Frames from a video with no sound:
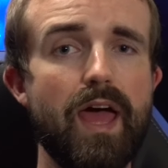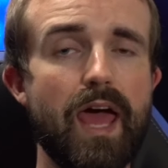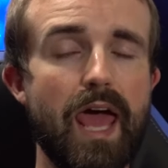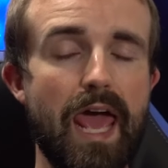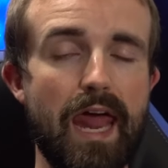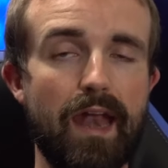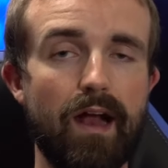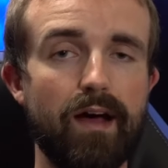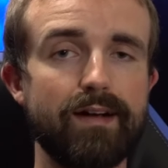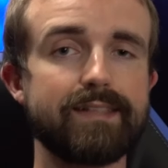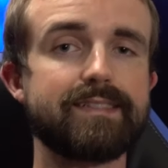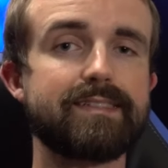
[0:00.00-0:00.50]

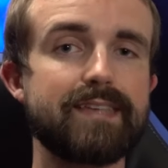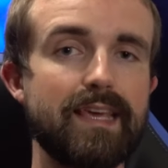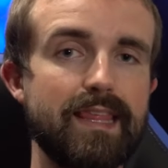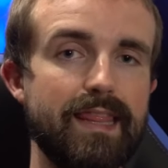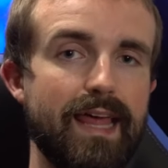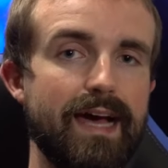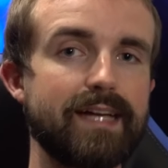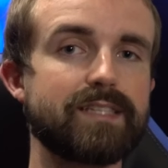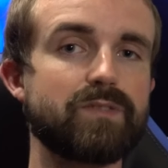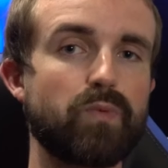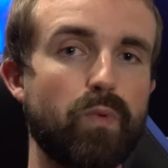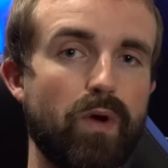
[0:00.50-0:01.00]
And honestly,
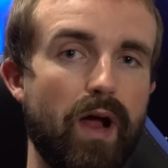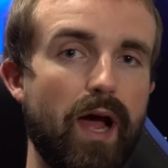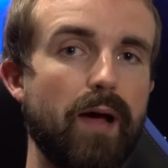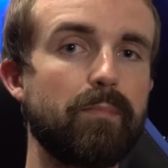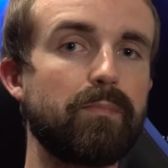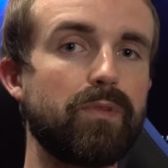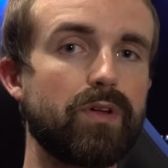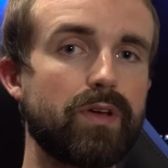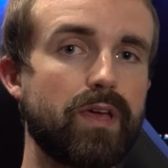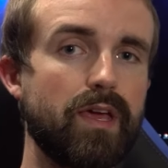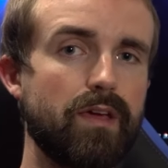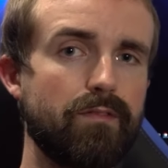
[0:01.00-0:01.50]
that's what I'm
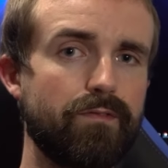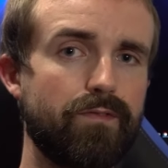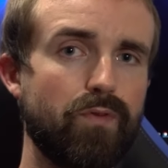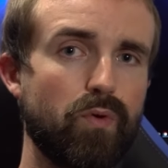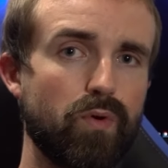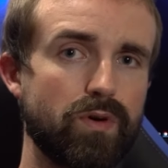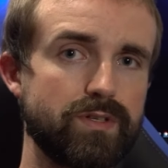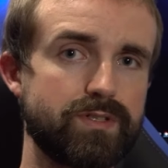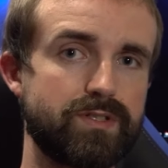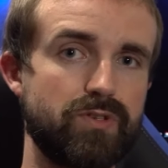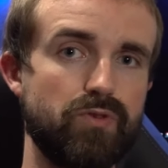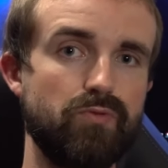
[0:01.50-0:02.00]
looking
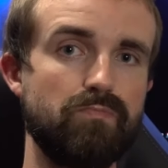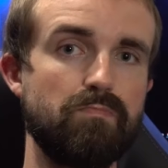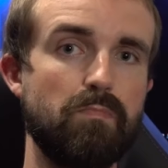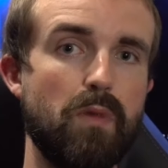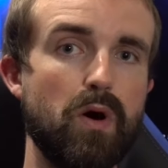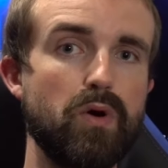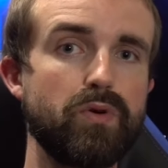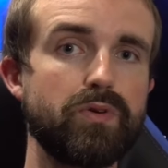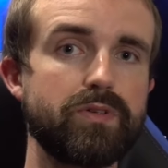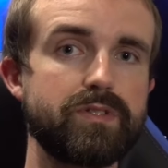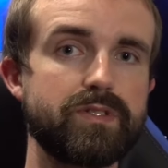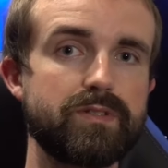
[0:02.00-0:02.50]
forward to
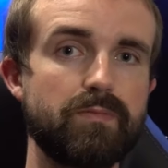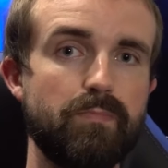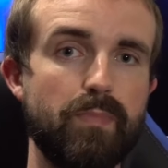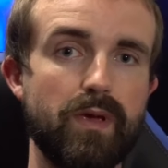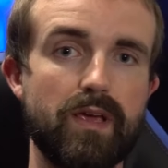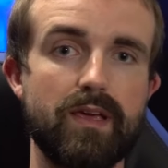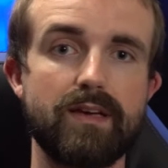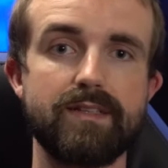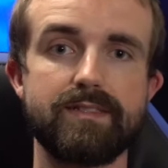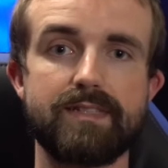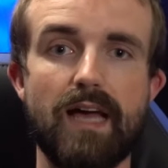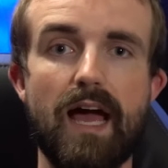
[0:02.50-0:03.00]
most,
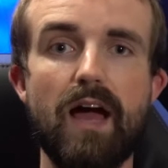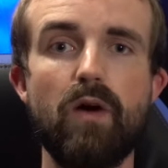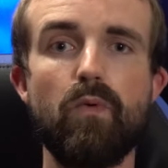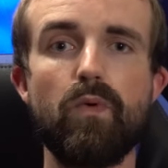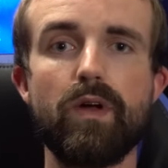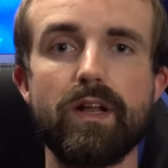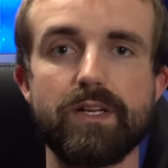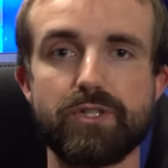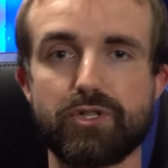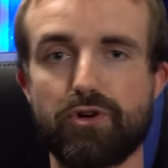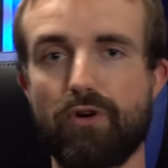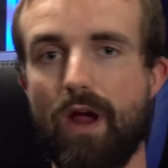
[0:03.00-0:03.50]
because I
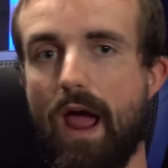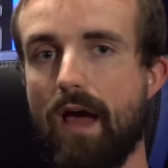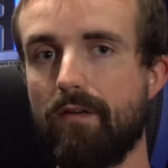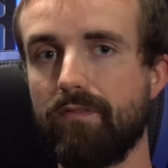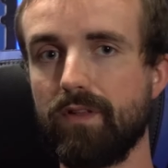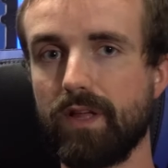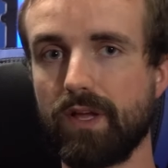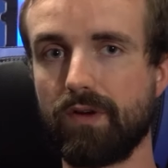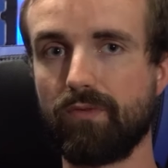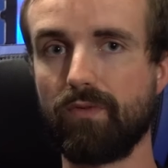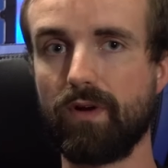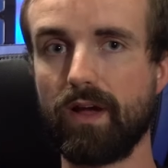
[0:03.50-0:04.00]
want a
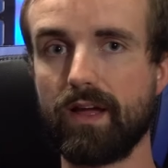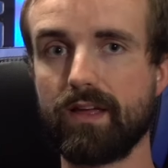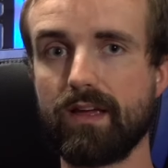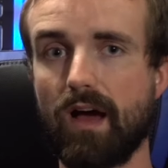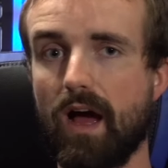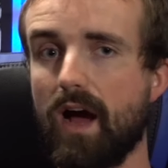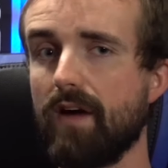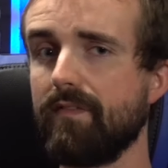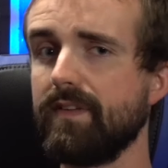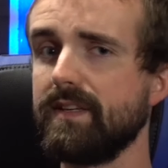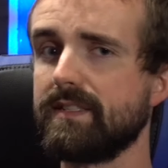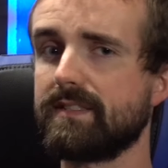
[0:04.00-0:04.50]
traveling rig.
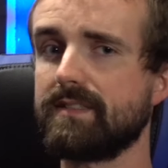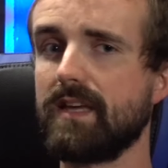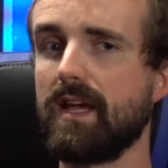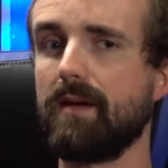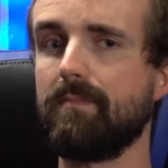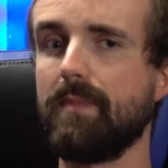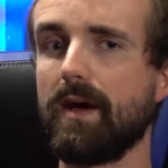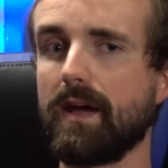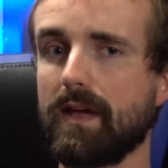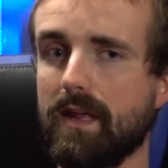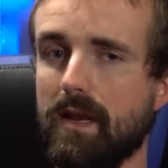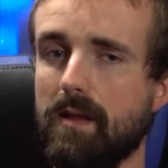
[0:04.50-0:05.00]
Obviously, I'm
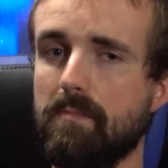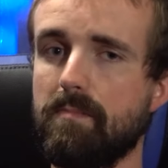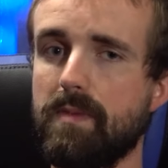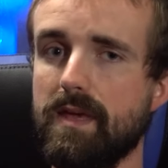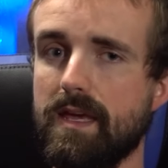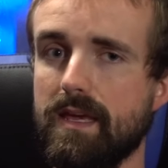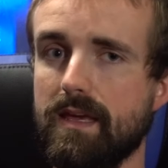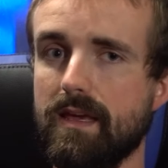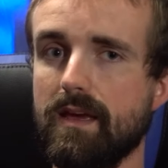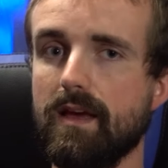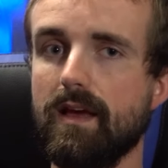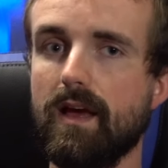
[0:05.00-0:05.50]
not going to
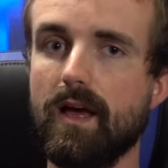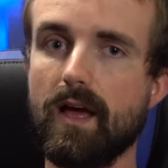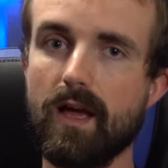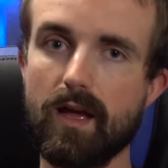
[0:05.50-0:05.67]
be,